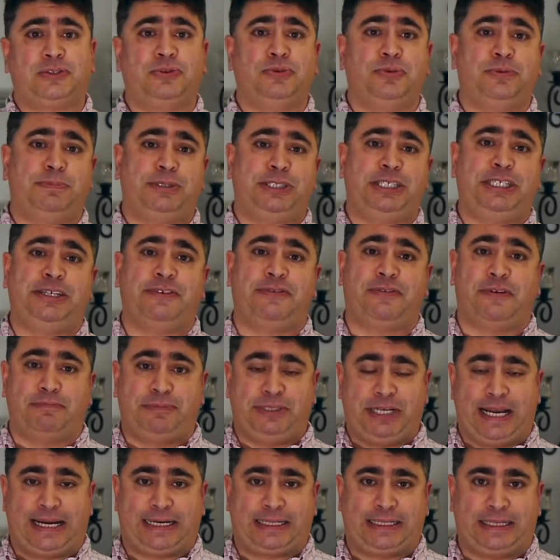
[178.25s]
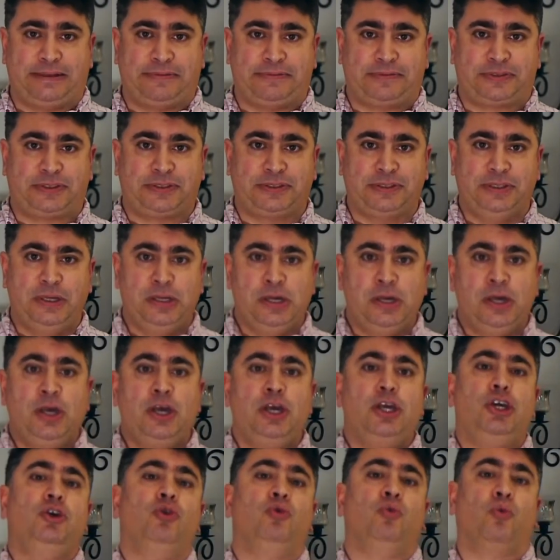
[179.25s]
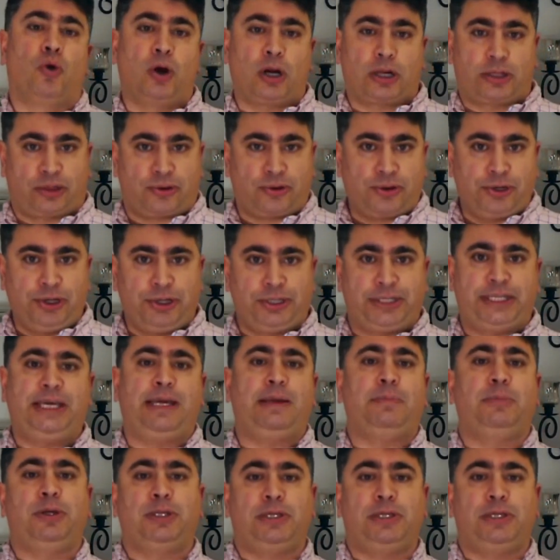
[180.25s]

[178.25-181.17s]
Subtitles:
to achieve objectives. You work through your team, you